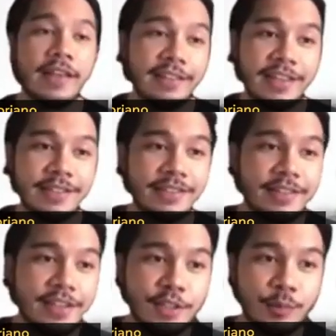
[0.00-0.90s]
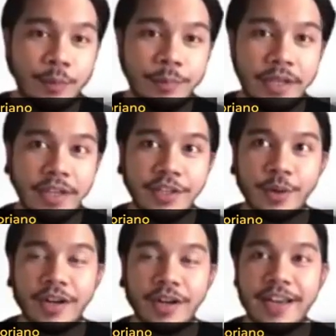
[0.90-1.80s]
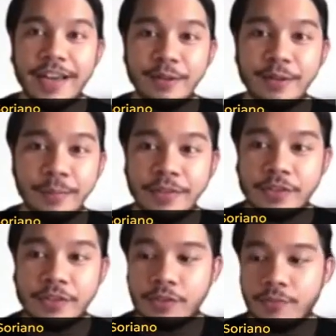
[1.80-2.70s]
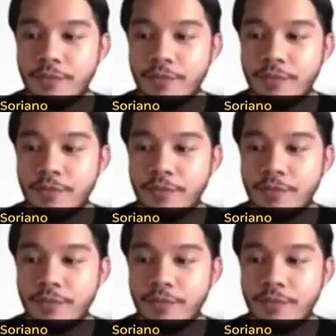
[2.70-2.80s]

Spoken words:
These things will be your elements